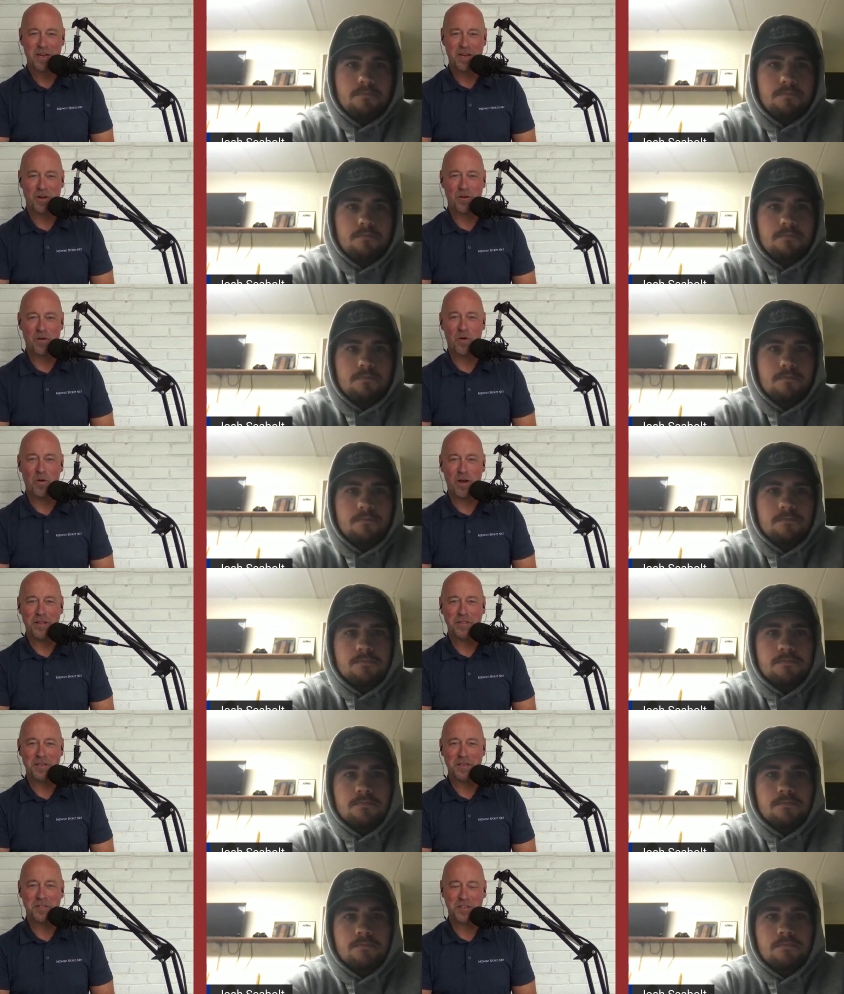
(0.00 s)
Speaker 1: here
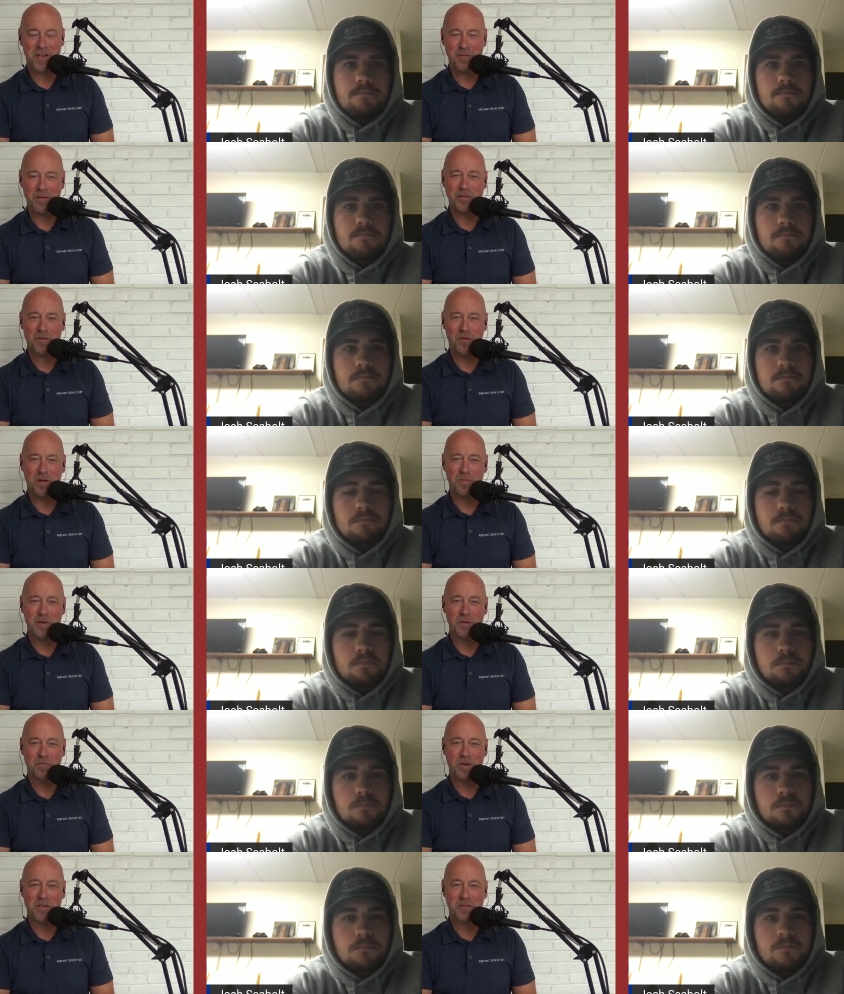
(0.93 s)
on the summit on
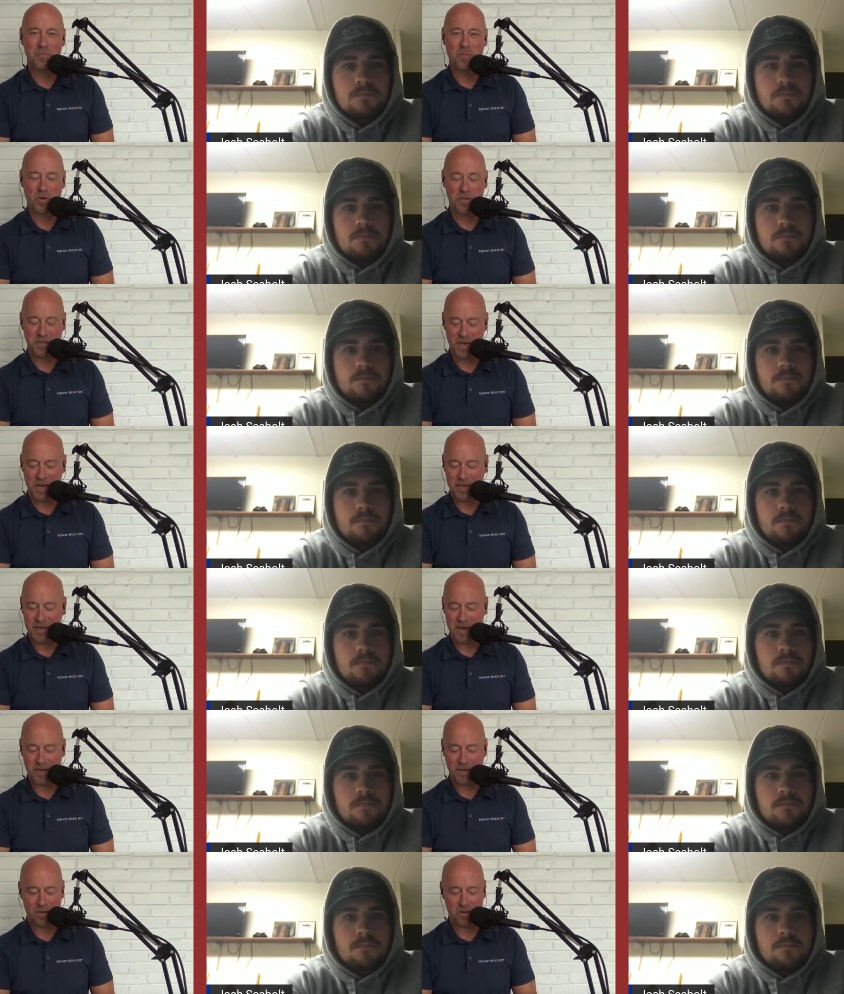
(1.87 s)
midwest sportsnet and
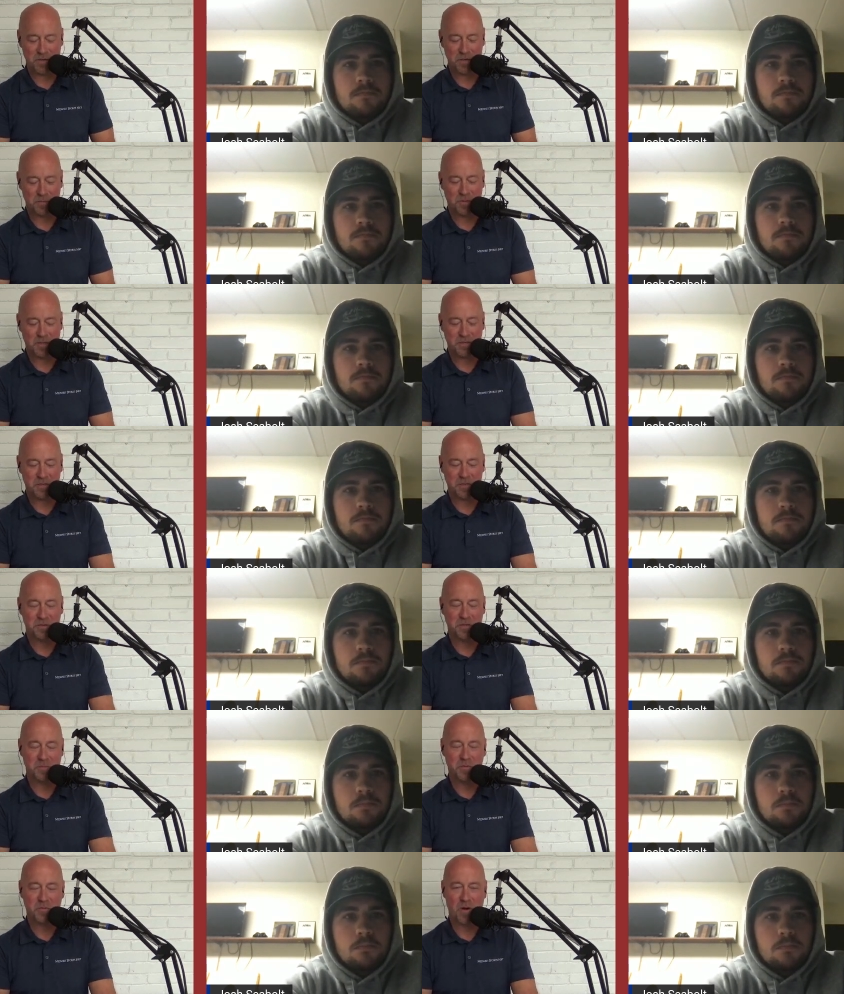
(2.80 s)
i encourage you please do
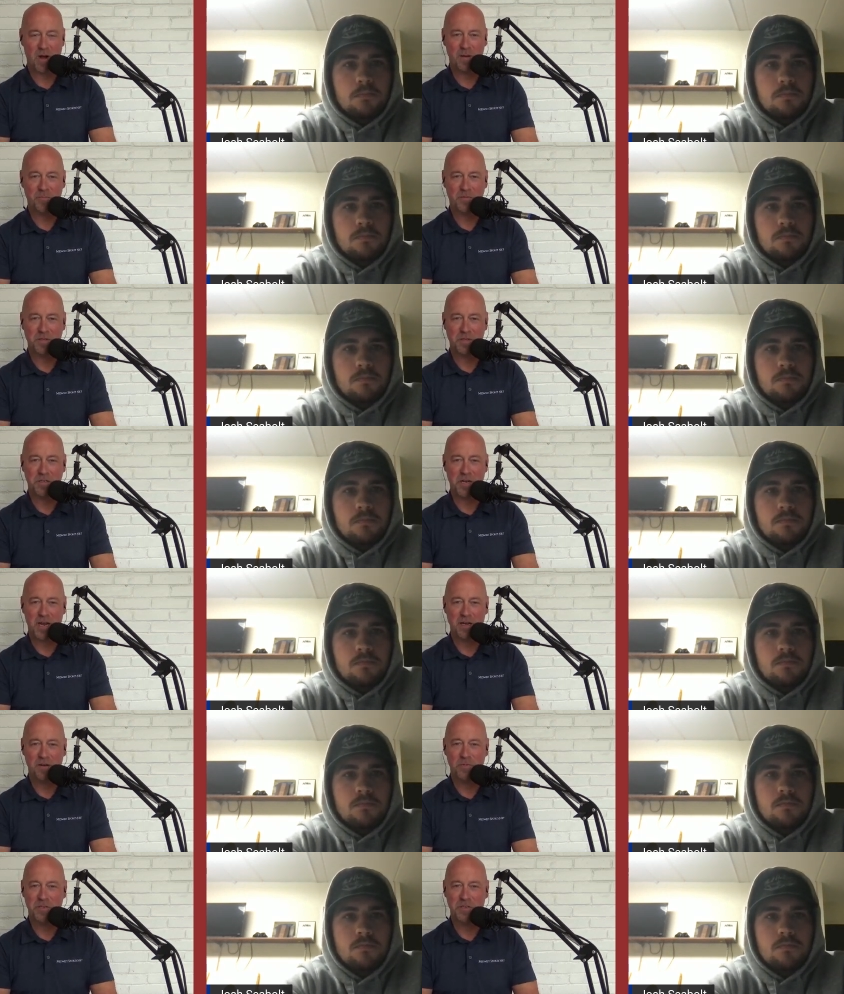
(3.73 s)
subscribe to the
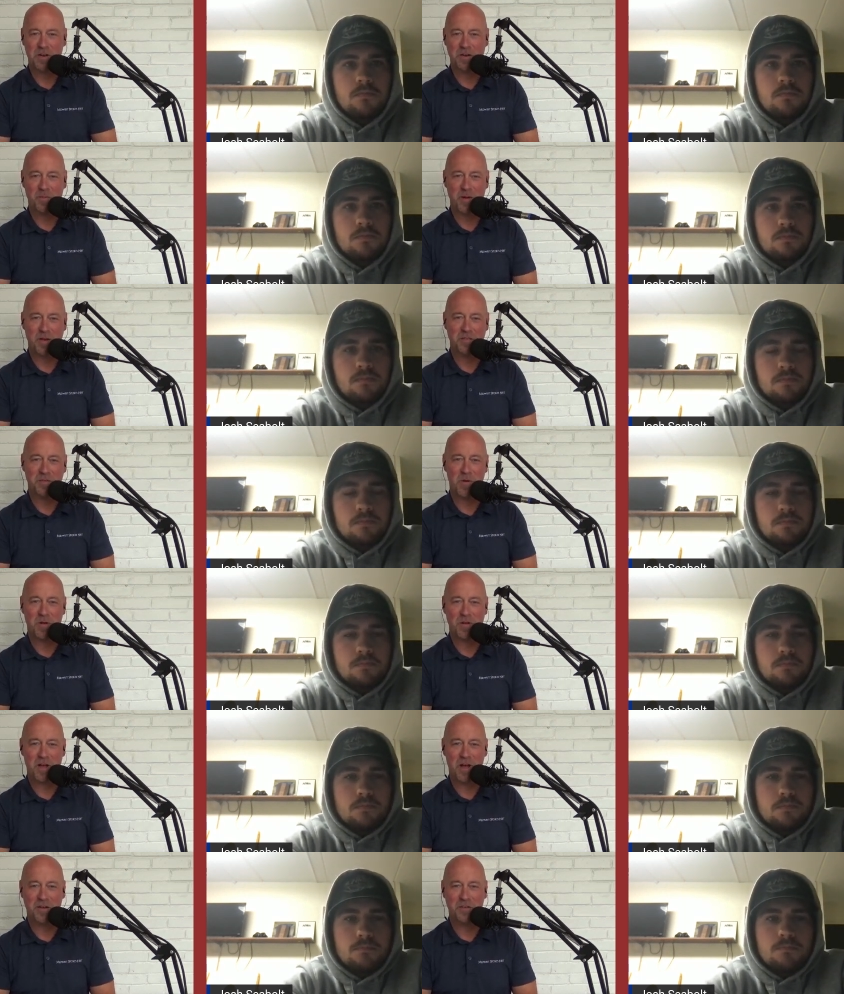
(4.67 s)
channel we talk about
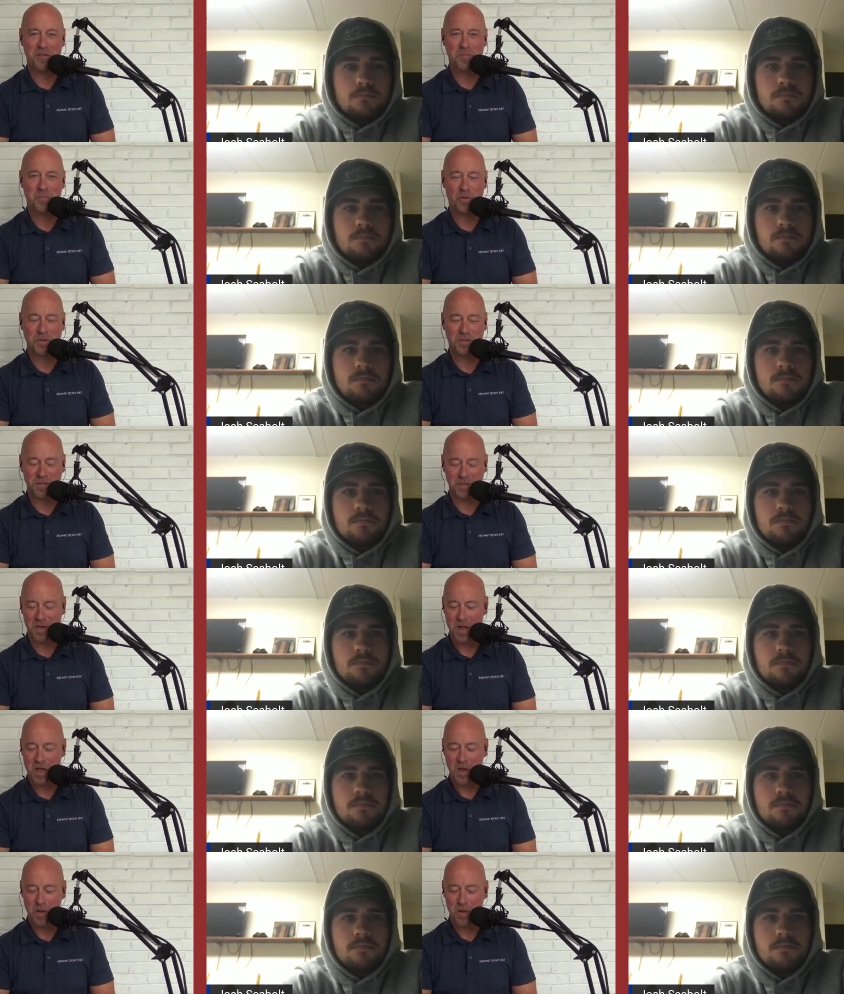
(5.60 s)
small college sports and